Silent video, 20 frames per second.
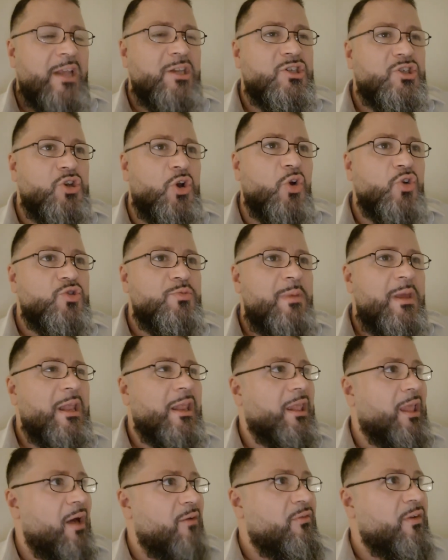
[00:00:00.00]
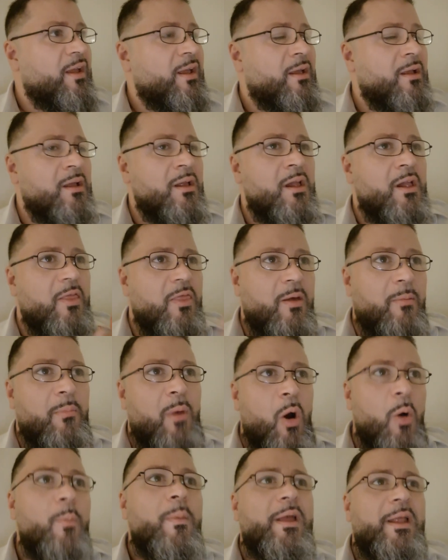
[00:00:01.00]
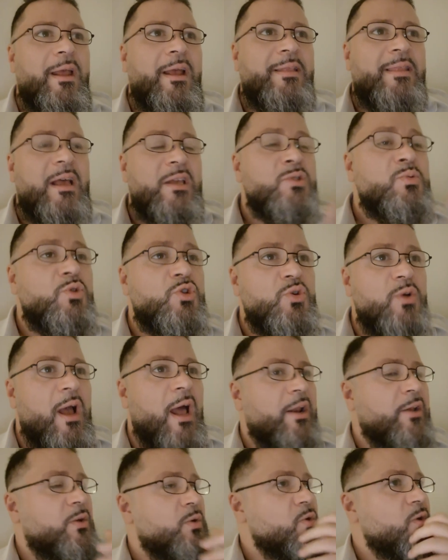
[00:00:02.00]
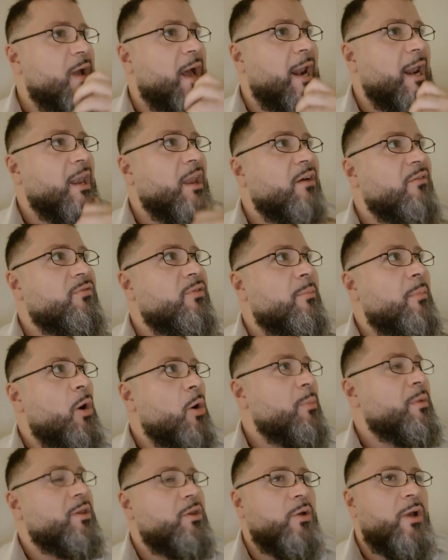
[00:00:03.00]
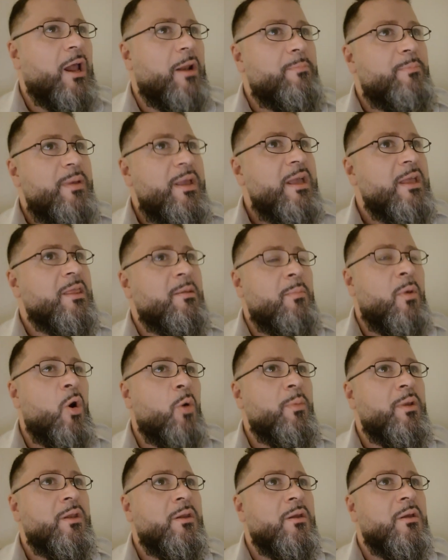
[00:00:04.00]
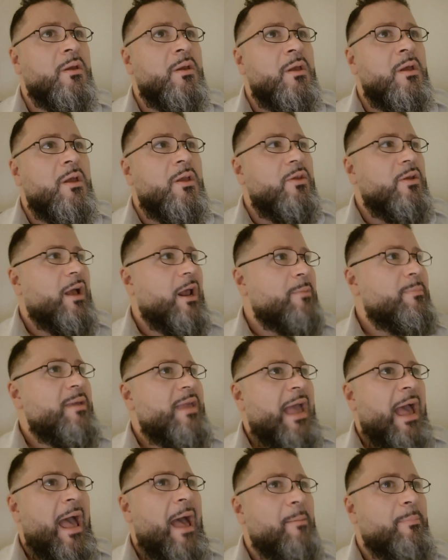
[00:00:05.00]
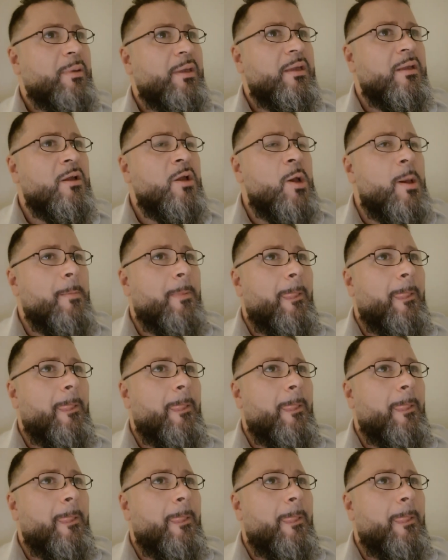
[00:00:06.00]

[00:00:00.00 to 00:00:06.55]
It shows me loving the moment, and that's what you got to do. You got to love the moment. You got to be in the moment. You got to be happy.